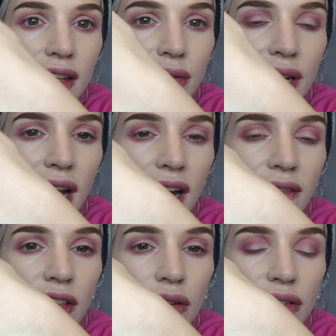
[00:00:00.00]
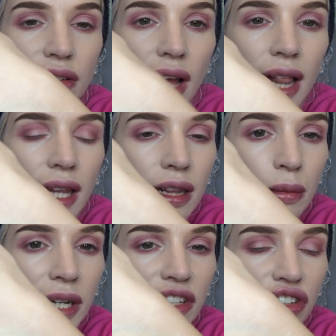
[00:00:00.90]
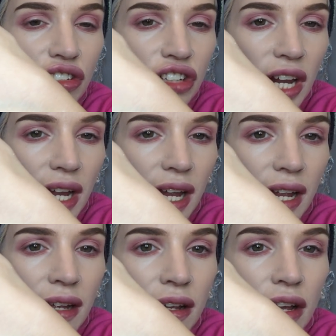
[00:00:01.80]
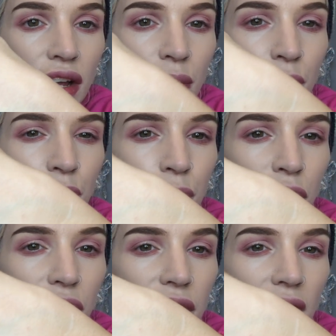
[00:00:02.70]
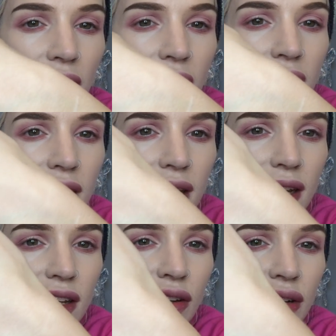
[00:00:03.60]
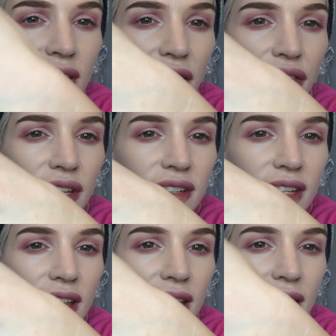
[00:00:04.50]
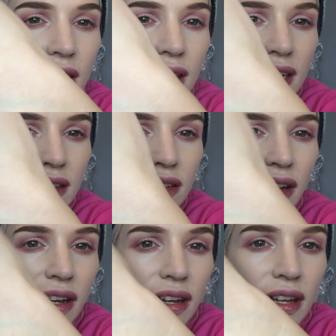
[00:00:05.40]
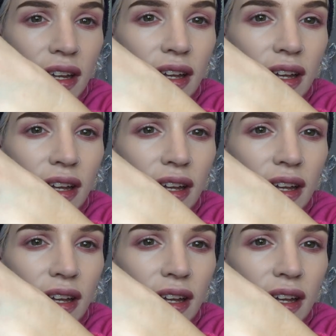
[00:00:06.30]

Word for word: So it kind of looks a little bit sheer, but then you can definitely see the glitter.